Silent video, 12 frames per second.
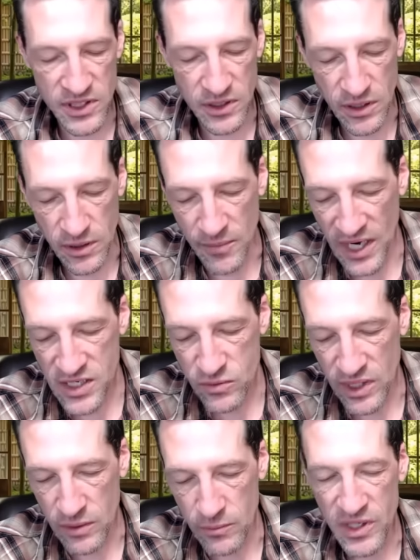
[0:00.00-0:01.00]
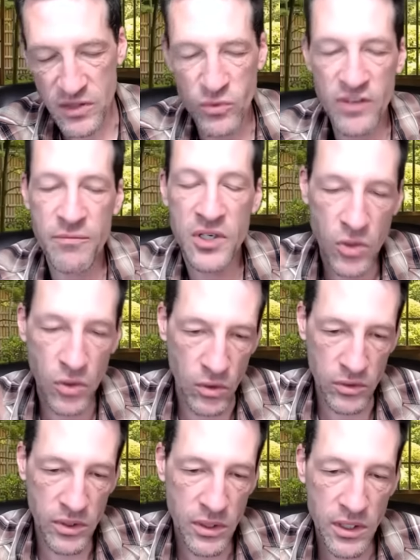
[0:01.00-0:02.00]
our minds around because we've been
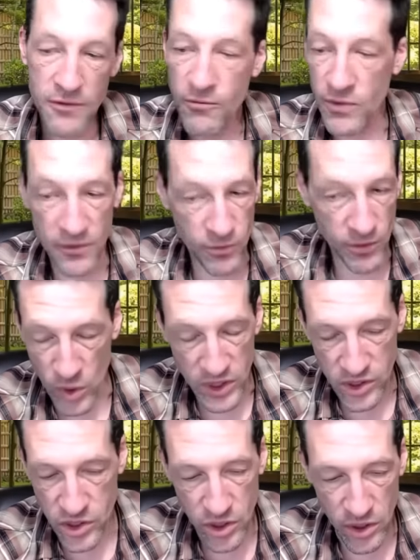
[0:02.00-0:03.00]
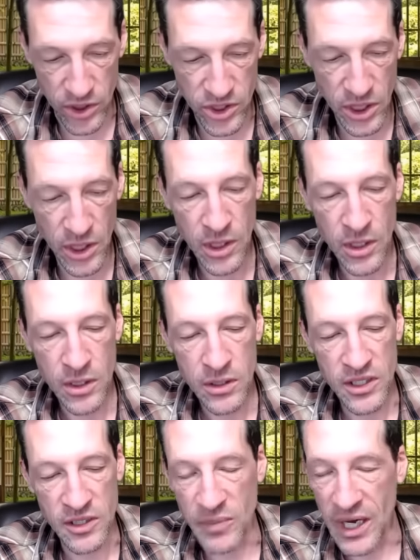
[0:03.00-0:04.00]
told, if, if we're going to church,
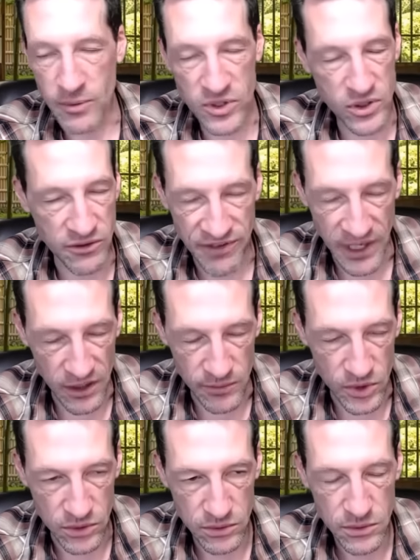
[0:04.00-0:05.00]
that the Bibles are infallible,